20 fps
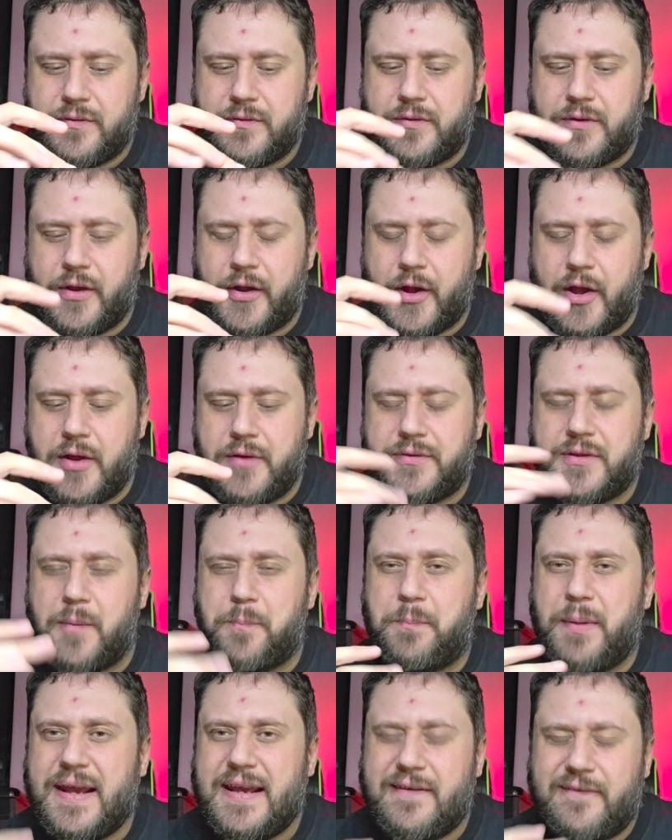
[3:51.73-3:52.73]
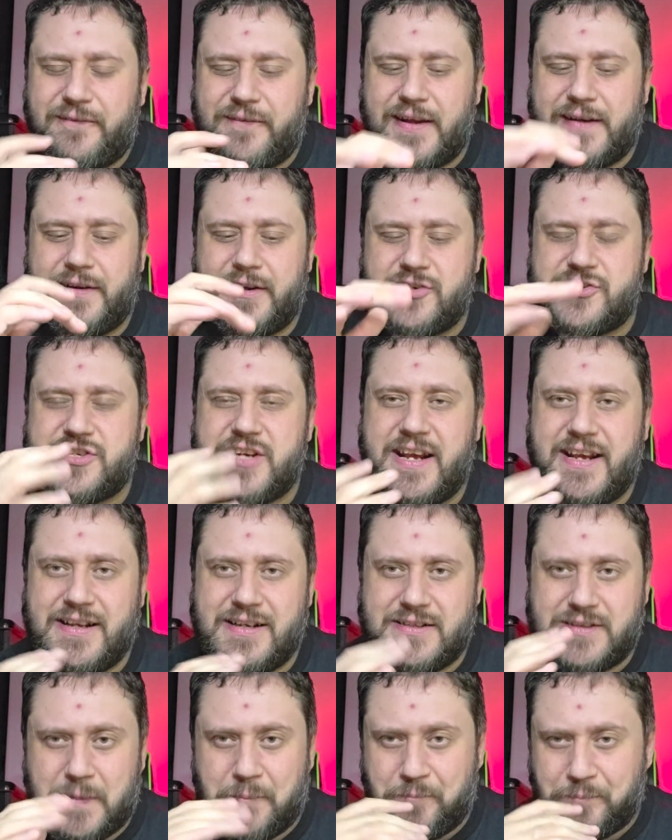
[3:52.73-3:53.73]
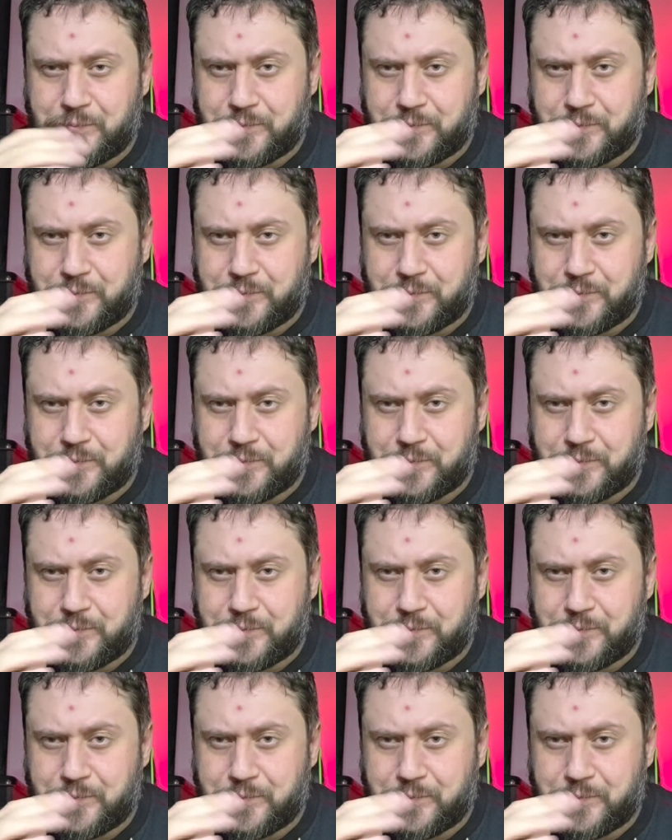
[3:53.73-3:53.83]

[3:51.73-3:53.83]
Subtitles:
the beef and the cheese,